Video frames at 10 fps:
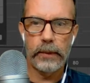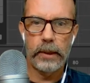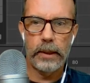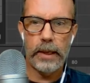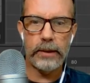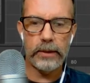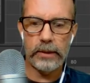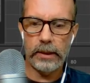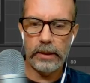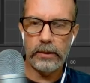As I
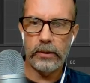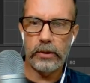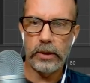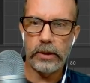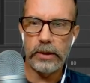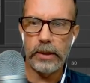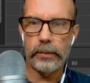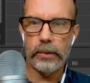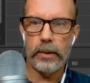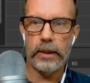said, this is just a
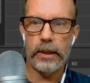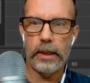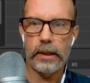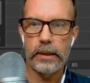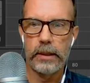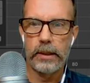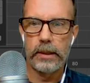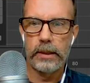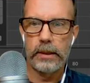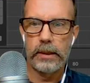temporary thing,
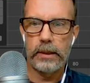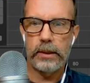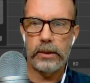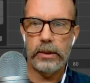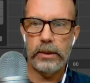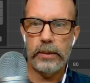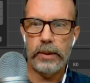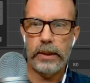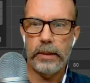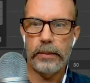just to
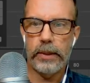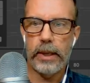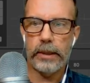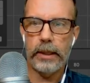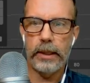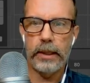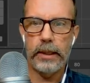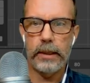begin blocking it in.